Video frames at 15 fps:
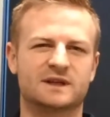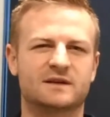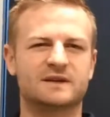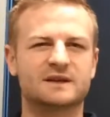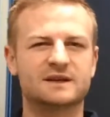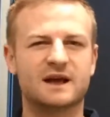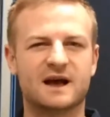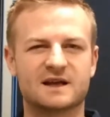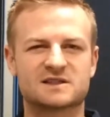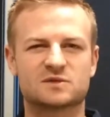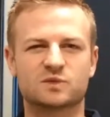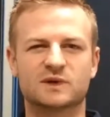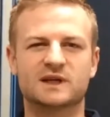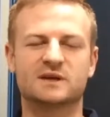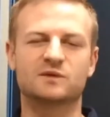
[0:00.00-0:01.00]
Now in the
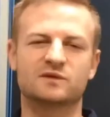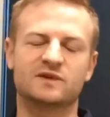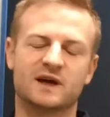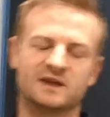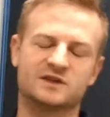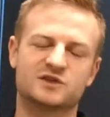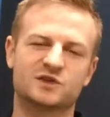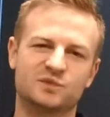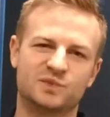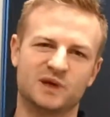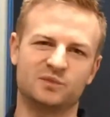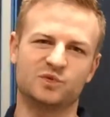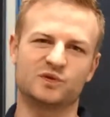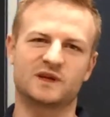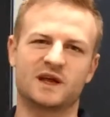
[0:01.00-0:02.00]
last week we've had 2
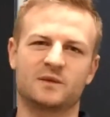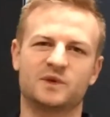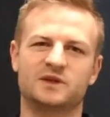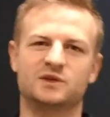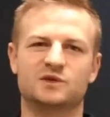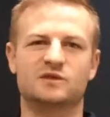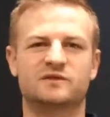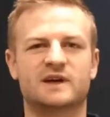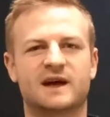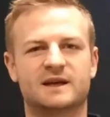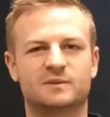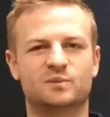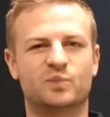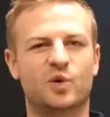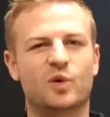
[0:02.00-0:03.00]
people come in who have
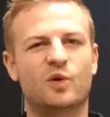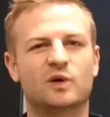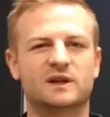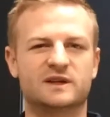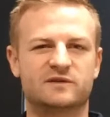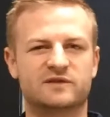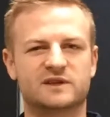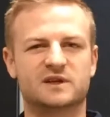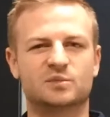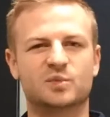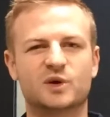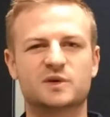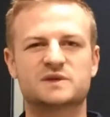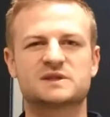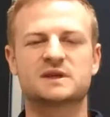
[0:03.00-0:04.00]
had poorly fitted
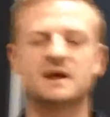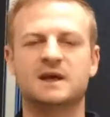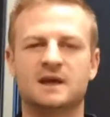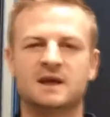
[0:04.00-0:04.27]
boots,